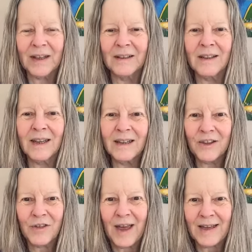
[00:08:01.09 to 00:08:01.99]

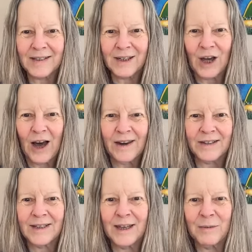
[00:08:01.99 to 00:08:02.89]
Lilith as a
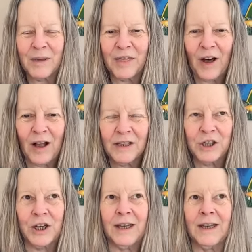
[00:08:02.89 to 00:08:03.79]
goddess in
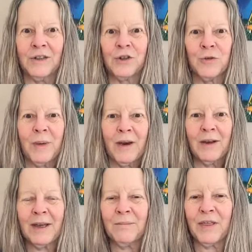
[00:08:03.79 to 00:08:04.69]
mythology, in
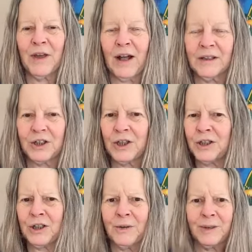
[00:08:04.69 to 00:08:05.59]
Sumerian mythology,
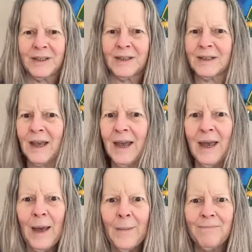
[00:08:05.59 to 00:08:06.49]
she was this
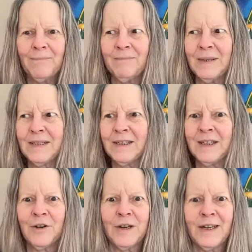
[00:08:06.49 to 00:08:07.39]

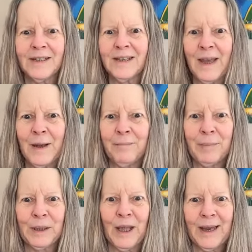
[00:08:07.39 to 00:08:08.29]
mysterious
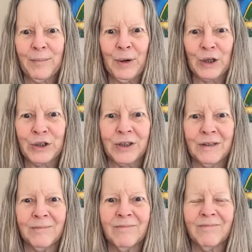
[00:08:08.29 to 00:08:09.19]
imp-like
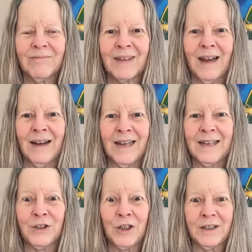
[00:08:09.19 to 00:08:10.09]
person,
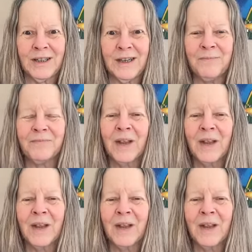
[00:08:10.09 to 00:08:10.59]
entity,